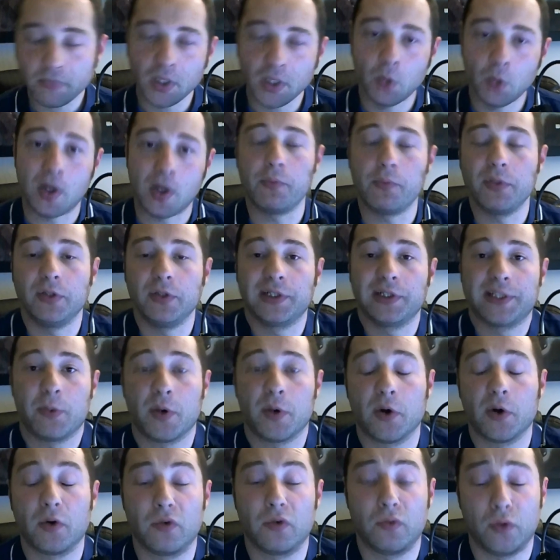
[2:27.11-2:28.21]
Well, we looked at
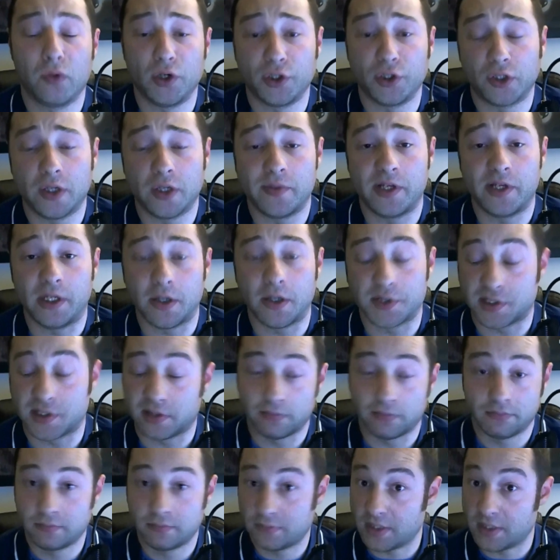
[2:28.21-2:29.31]
where Royal Caribbean goes,
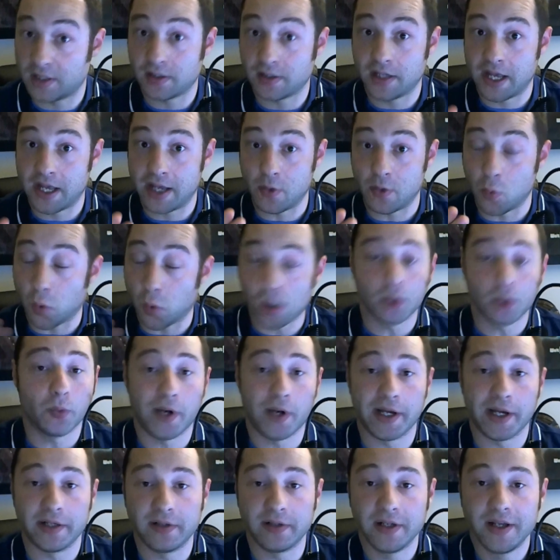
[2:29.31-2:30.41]
and they're a
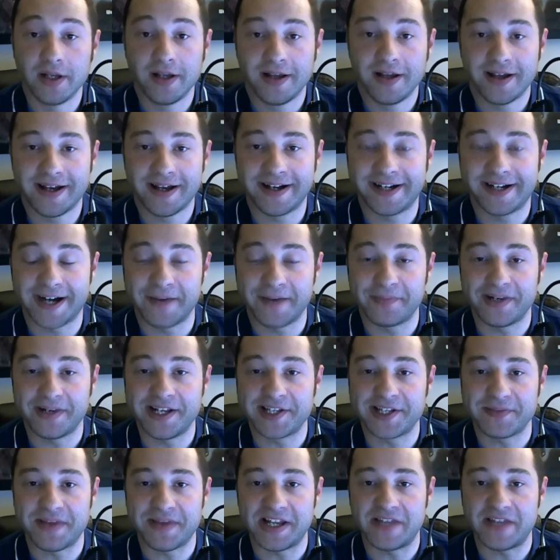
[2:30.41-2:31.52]
worldwide company,
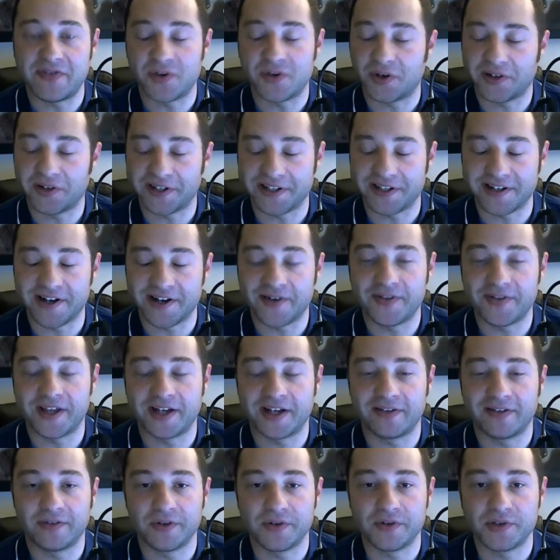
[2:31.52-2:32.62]
as many of you already know. They
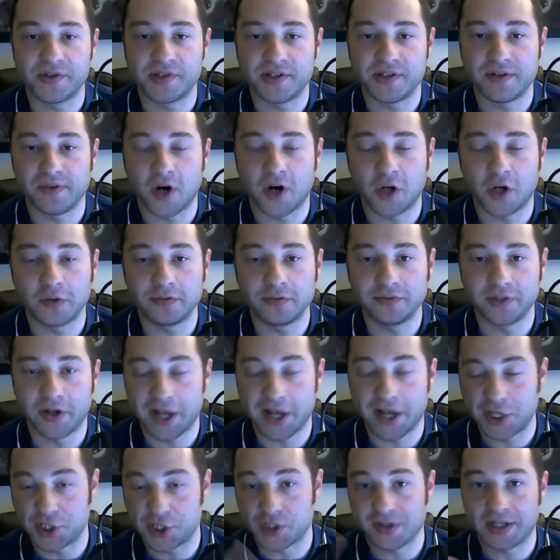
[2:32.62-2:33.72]
cruise to all
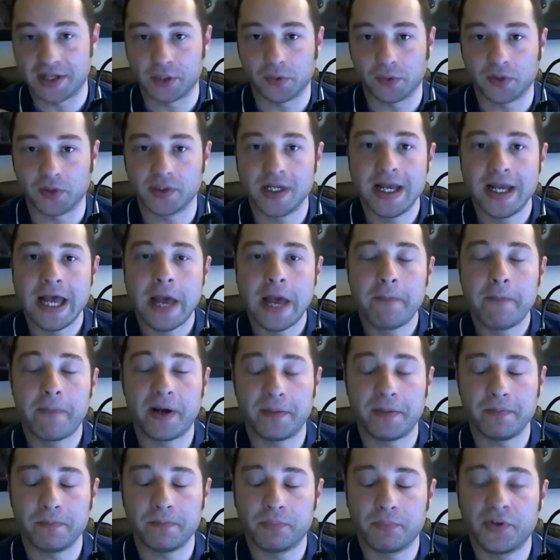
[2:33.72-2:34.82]
locations around the world.
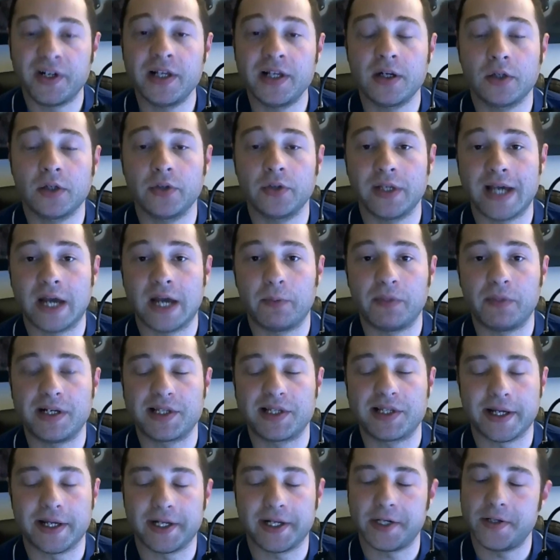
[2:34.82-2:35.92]
But pretty early on, we
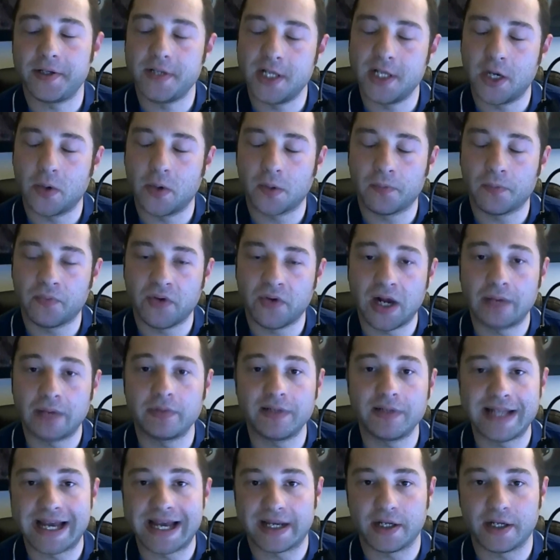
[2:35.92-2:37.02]
decided, you know, we're probably
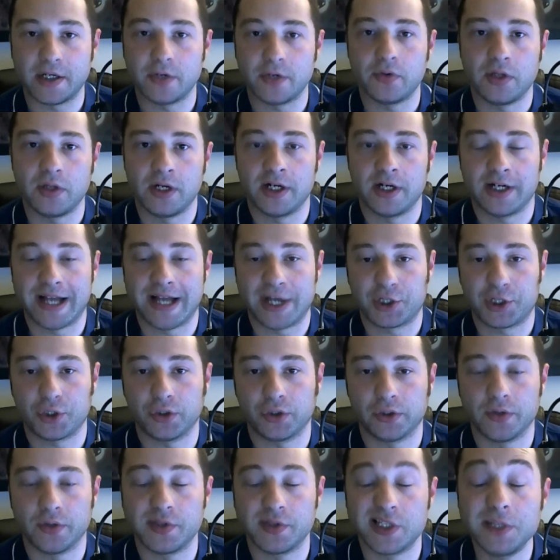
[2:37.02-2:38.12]
not going to do an international
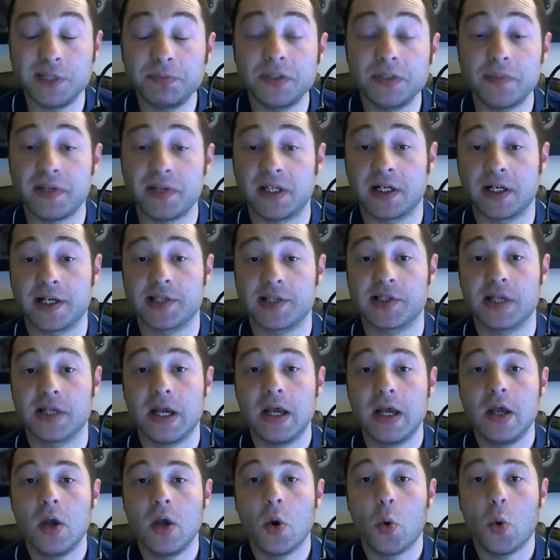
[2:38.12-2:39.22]
cruise simply because
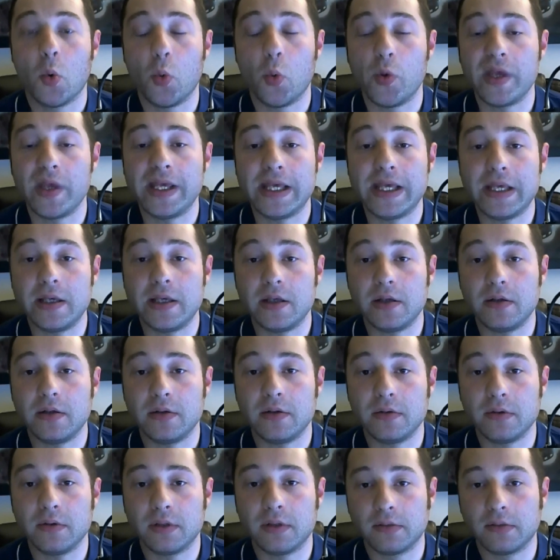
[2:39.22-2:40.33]
we
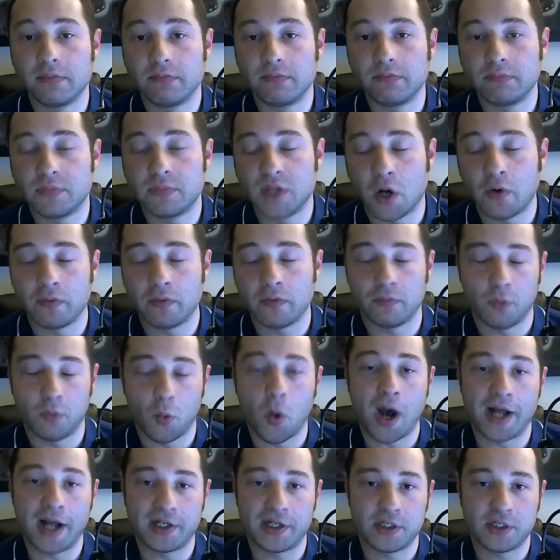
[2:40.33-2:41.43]
don't
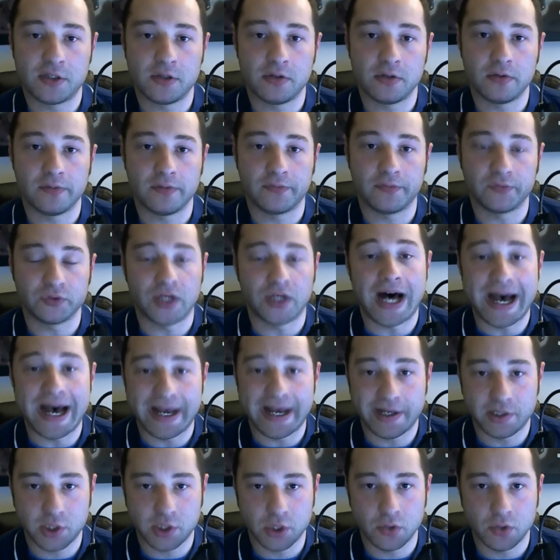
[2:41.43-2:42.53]
want to
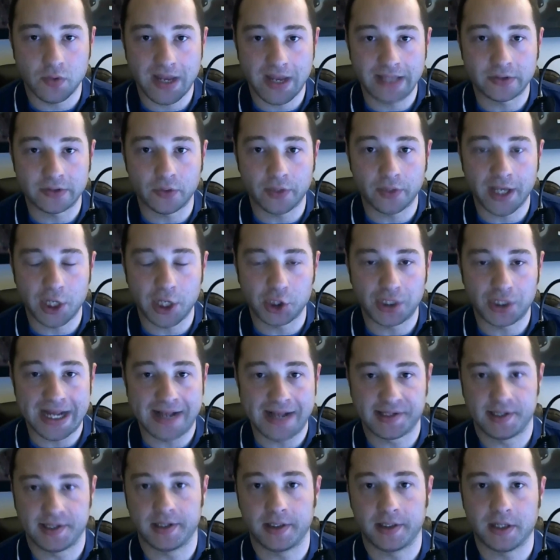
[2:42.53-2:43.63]
fly to a location
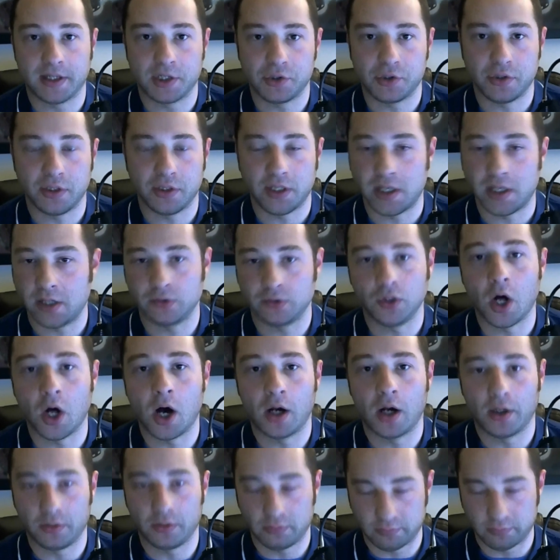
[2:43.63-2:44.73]
outside of the country, a
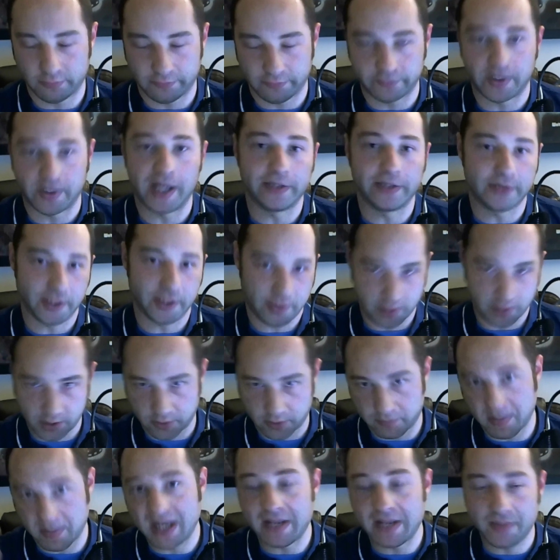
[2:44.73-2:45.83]
long flight, like, you know,
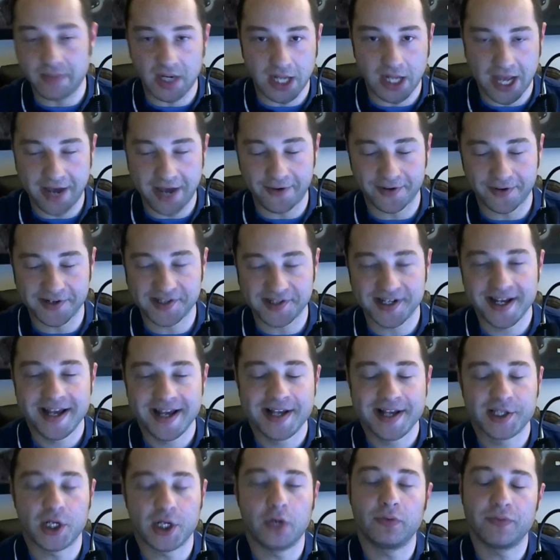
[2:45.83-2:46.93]
many hours.
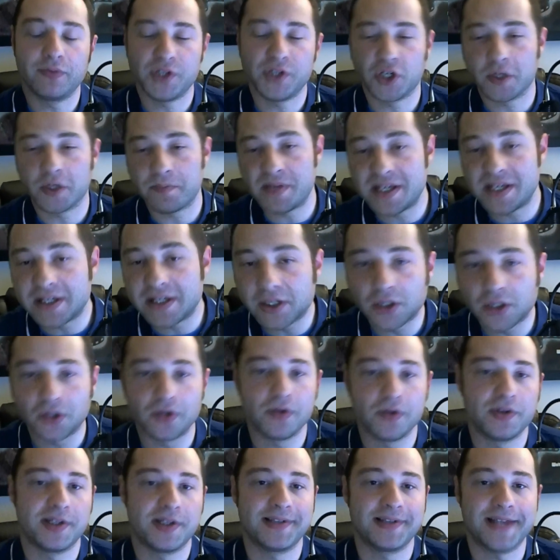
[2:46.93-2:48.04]
So European
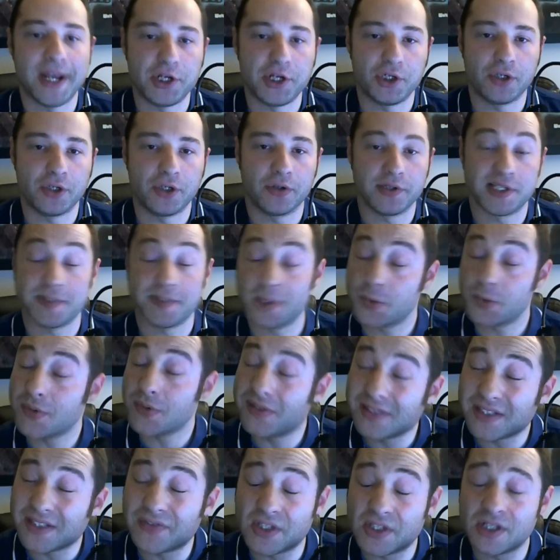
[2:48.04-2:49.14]
cruises, Asian cruises, as much as
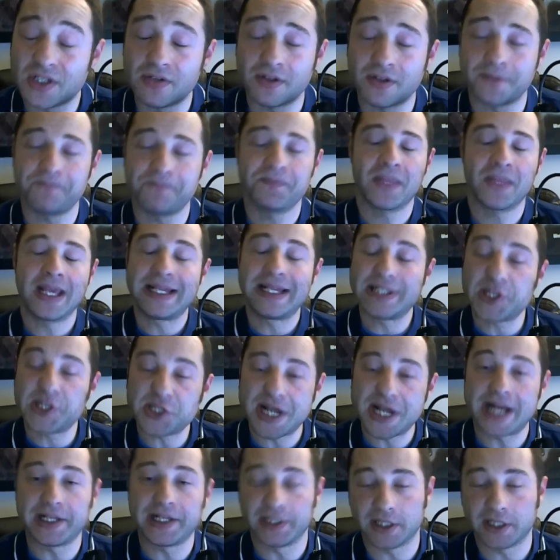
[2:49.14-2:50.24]
we'd love to do them, just
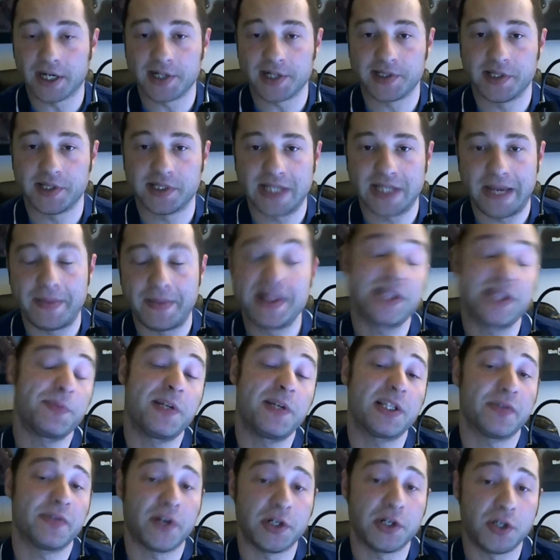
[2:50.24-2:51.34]
not in the cards this time. And that's because
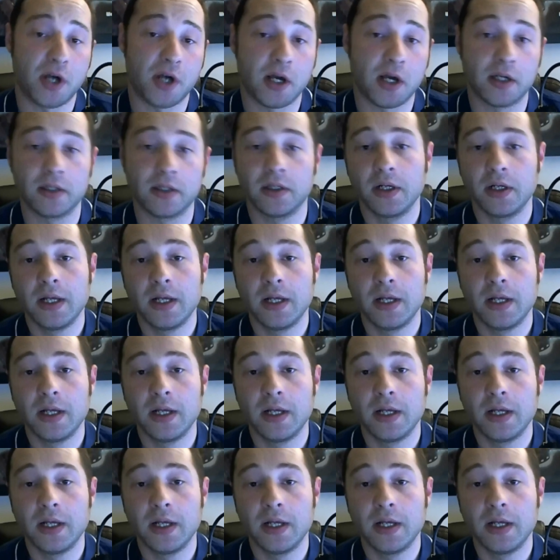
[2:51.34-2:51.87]
of our daughter.